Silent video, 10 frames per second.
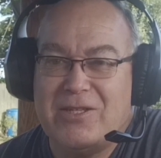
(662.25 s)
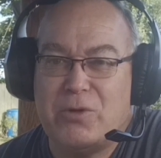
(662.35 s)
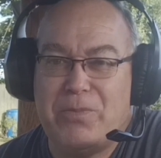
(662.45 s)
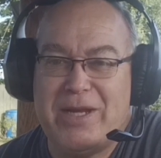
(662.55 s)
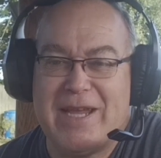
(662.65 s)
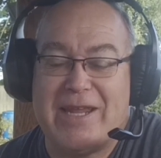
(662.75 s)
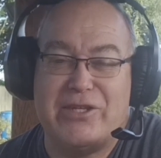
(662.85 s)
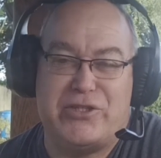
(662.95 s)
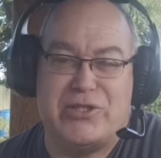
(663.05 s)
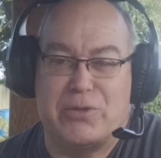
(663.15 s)
So being
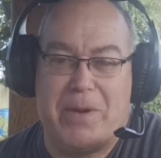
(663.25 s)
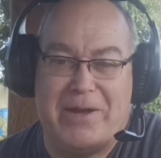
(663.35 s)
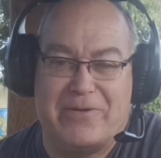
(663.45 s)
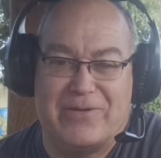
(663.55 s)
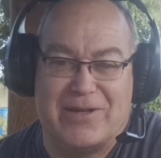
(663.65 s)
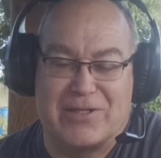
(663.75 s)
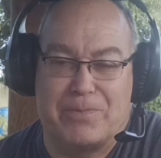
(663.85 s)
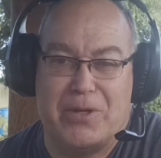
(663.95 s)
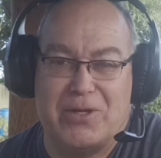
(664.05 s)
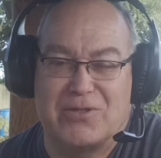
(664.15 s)
energy independent
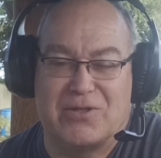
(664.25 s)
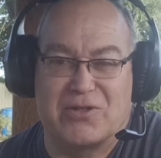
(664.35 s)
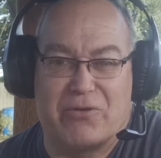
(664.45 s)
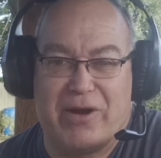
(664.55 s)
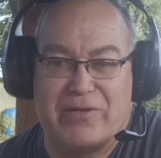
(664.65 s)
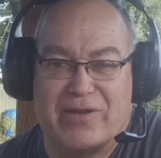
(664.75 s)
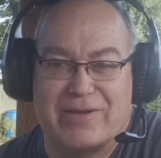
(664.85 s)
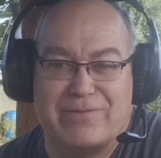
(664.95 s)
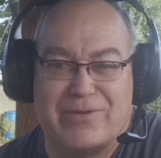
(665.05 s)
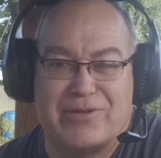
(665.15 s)
as a person is a great
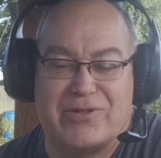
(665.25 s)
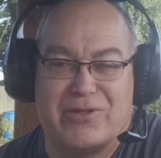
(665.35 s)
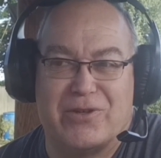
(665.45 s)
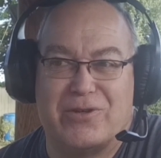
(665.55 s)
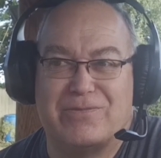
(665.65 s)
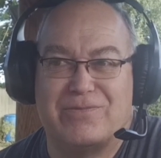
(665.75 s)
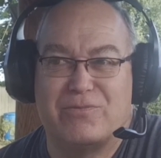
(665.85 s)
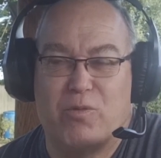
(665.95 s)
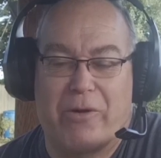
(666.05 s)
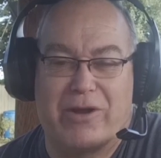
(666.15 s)
thing because you're not
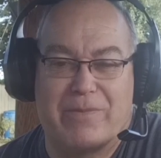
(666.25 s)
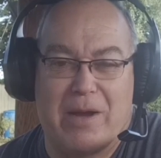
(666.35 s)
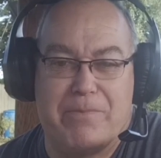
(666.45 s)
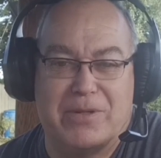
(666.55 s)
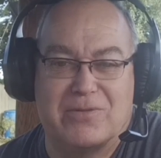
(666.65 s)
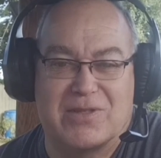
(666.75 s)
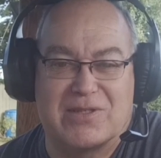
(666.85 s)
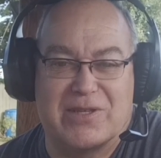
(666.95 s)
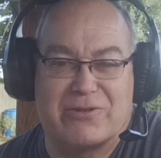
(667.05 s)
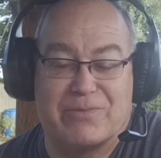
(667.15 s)
worried about bills,
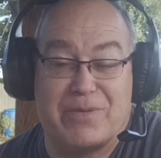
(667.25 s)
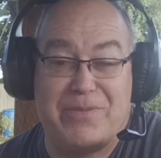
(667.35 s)
etc.